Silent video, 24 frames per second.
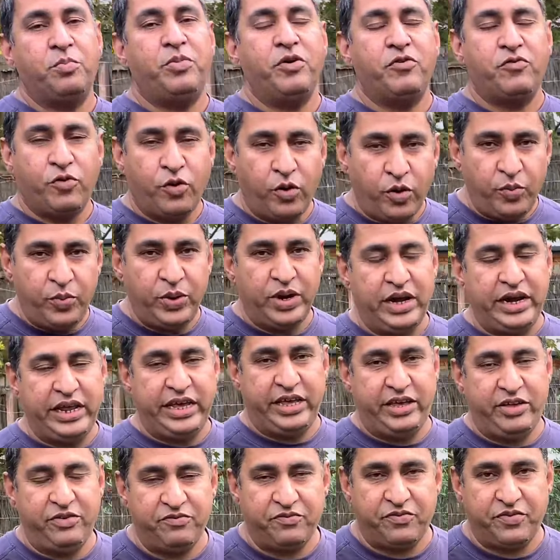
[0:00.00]
before we
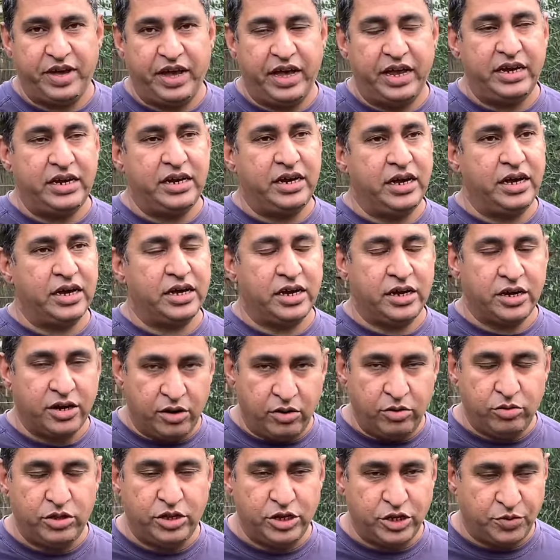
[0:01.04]
leave and
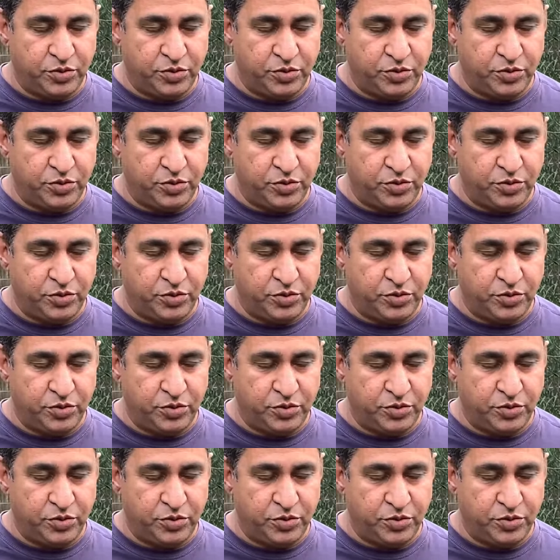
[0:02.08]
conclude this